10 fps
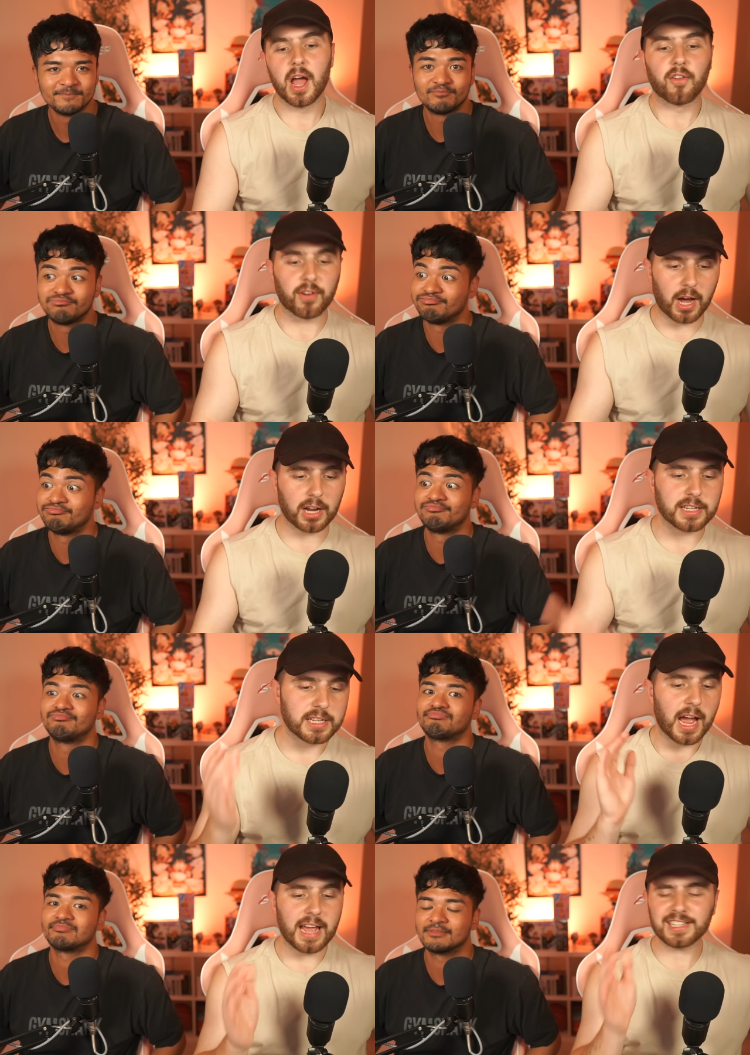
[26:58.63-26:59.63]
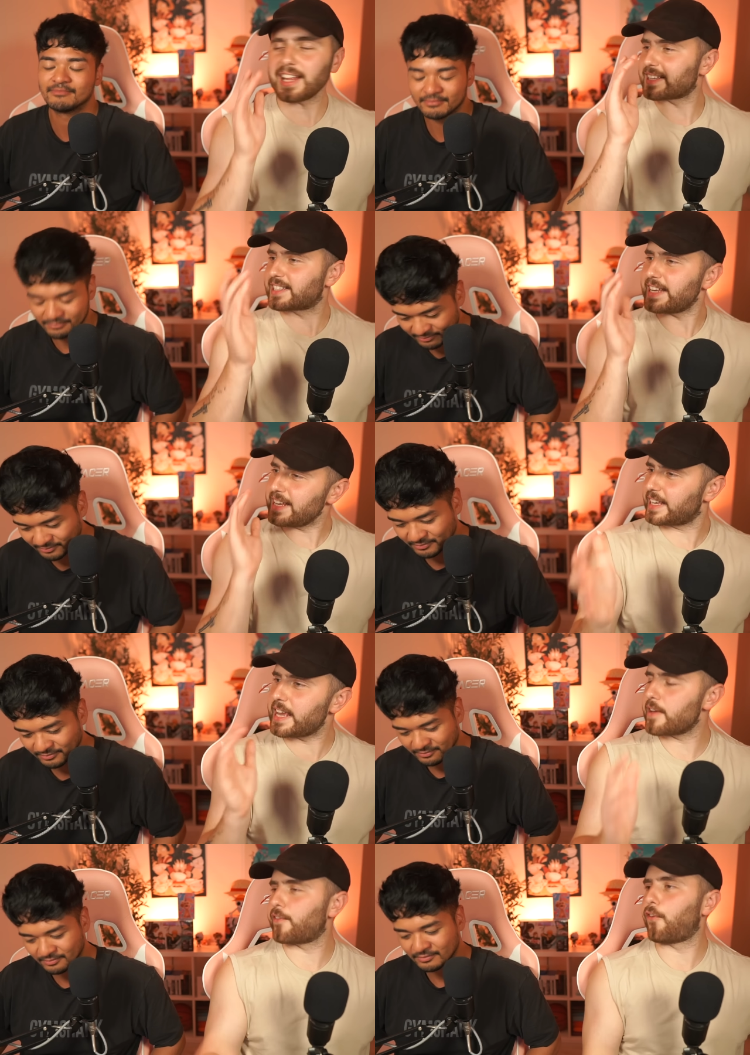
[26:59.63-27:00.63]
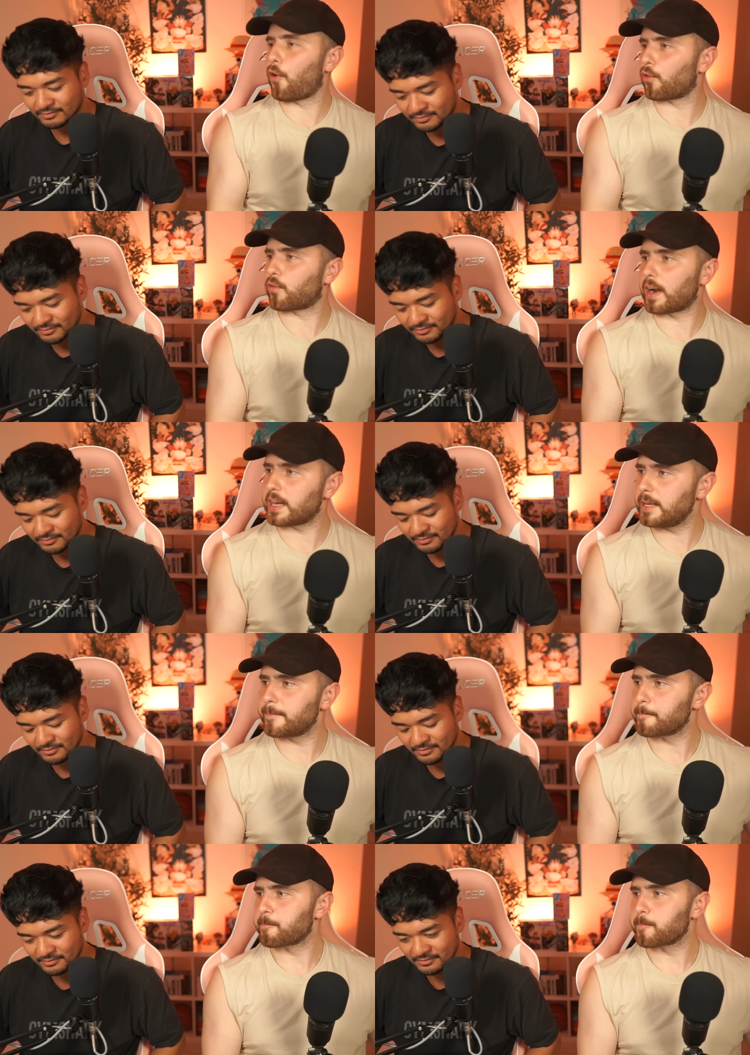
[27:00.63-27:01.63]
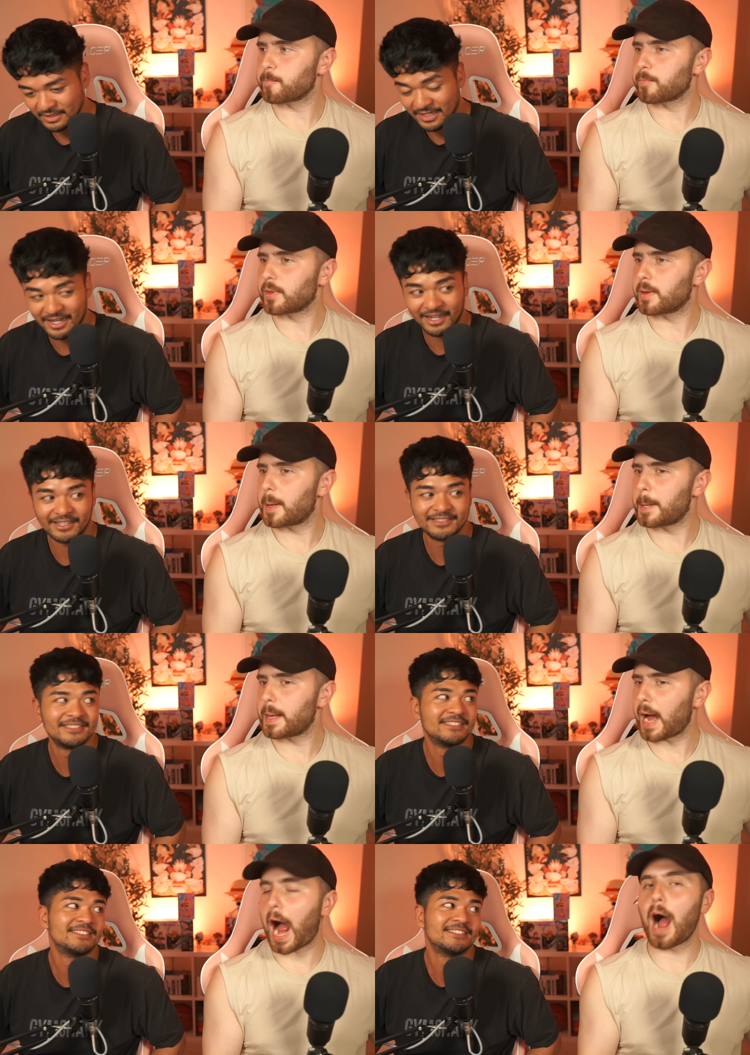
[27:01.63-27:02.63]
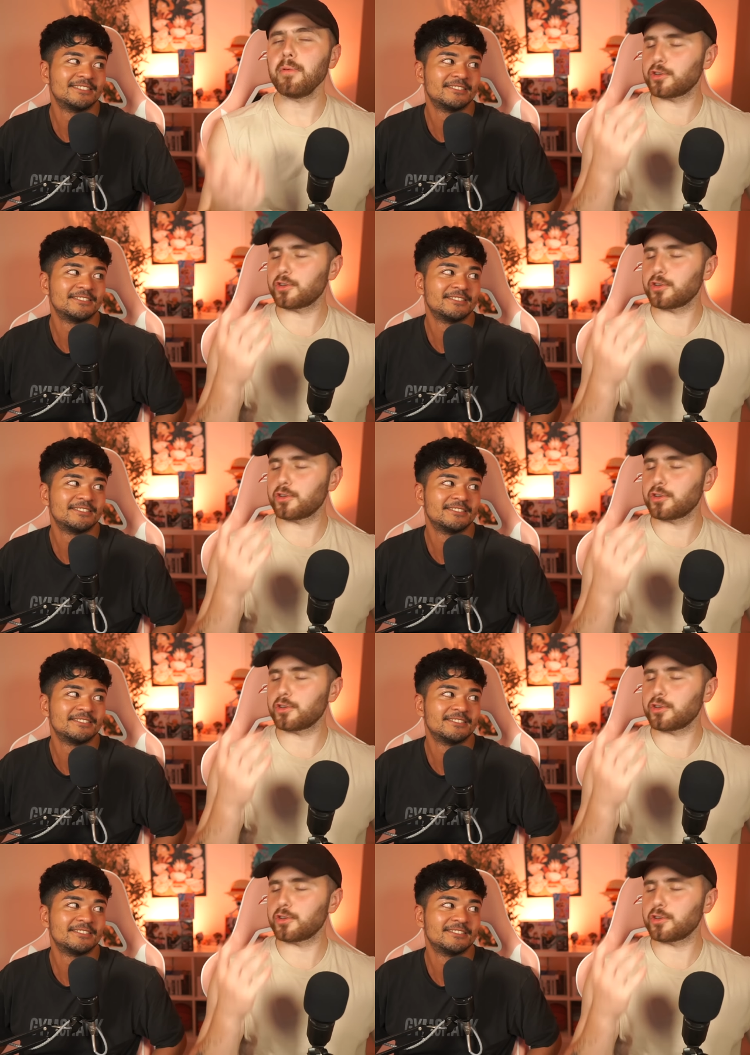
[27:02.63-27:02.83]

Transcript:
Speaker 1: Regardless, it's like seeing Gear 4 already. Yeah. I was